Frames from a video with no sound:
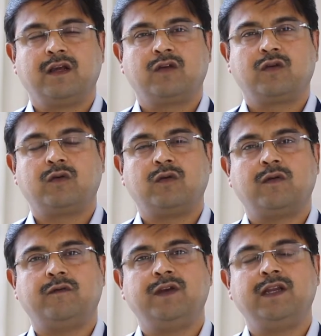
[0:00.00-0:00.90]
So
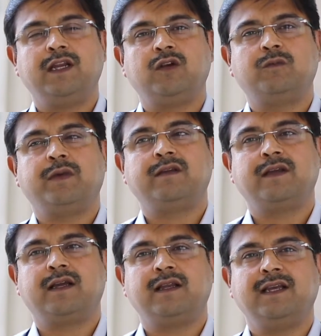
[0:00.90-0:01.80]
we need to
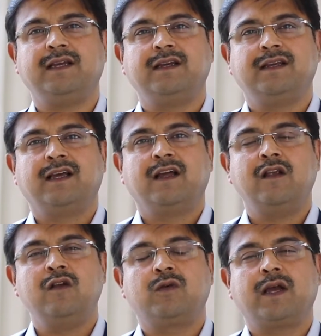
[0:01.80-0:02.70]
basically
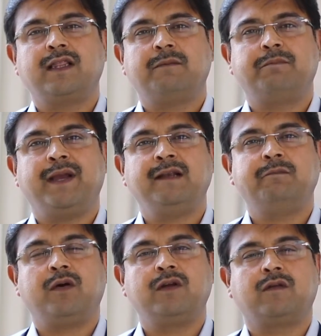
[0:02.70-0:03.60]
look at the pain
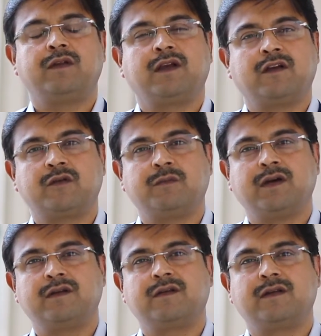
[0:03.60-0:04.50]
points of the
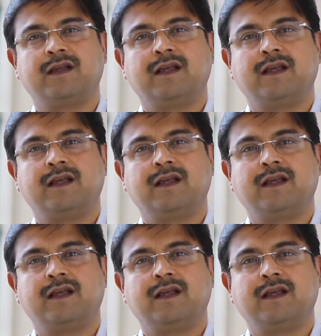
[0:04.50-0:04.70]
customers.